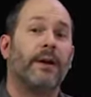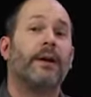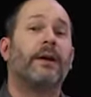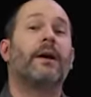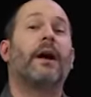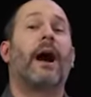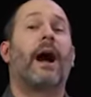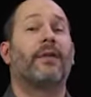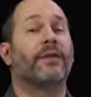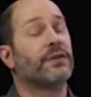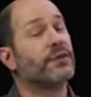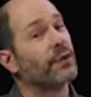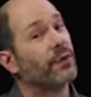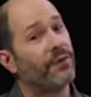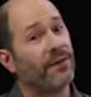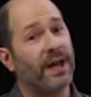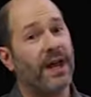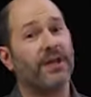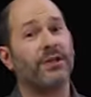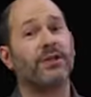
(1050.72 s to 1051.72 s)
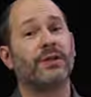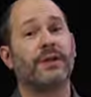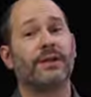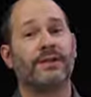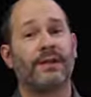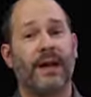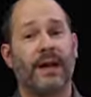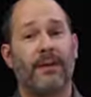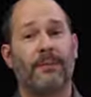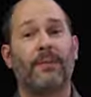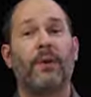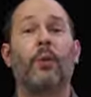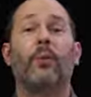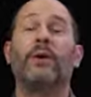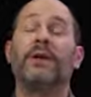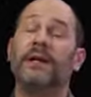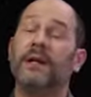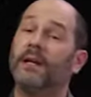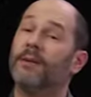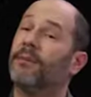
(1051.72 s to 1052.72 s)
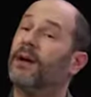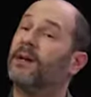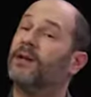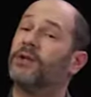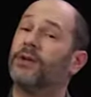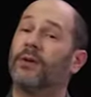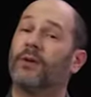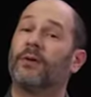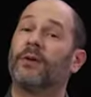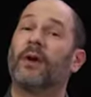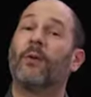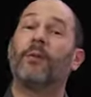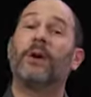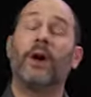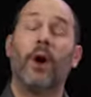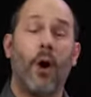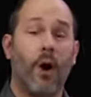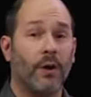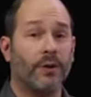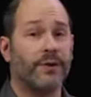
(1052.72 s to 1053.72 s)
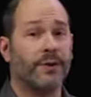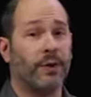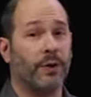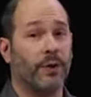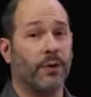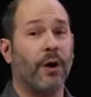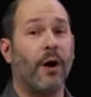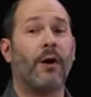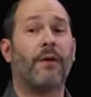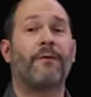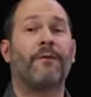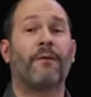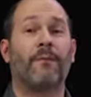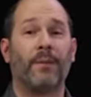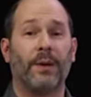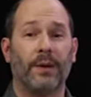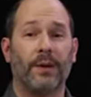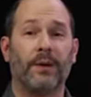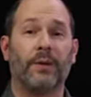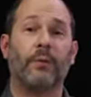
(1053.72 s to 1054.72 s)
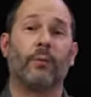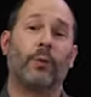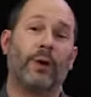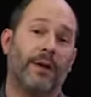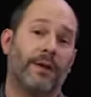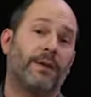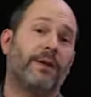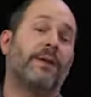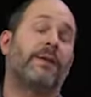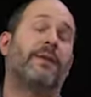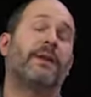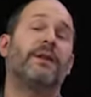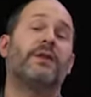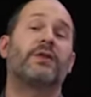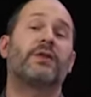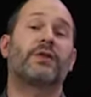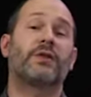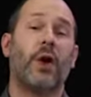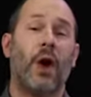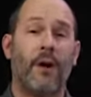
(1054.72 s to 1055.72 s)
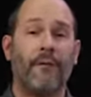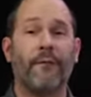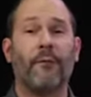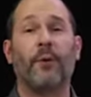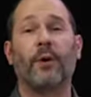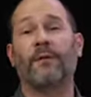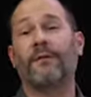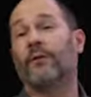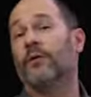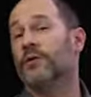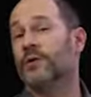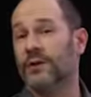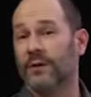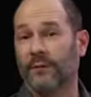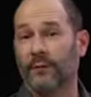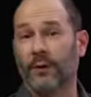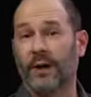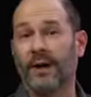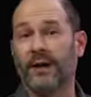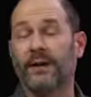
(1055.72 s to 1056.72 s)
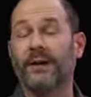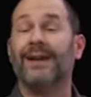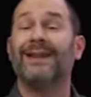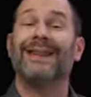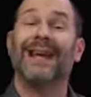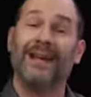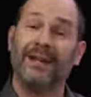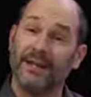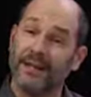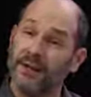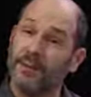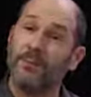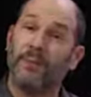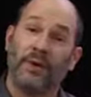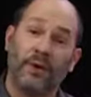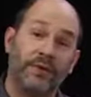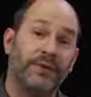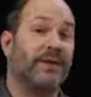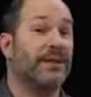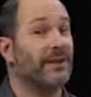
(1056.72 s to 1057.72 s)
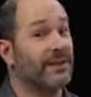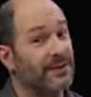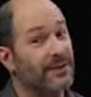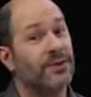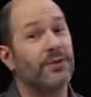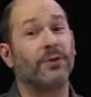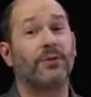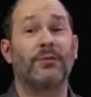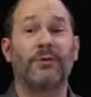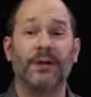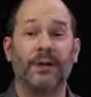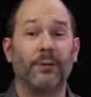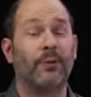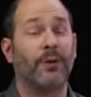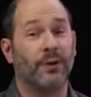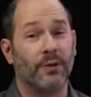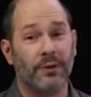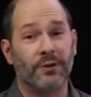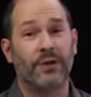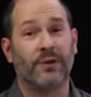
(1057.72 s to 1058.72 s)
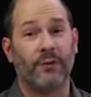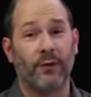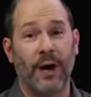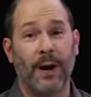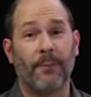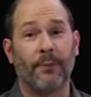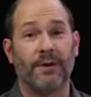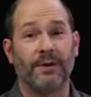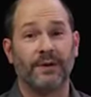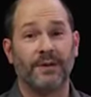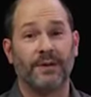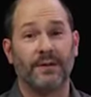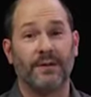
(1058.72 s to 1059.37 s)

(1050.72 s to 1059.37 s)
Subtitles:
on the certification exam, we need to make sure that we also are familiar with the software version of RAID that is built into the Windows Server operating system.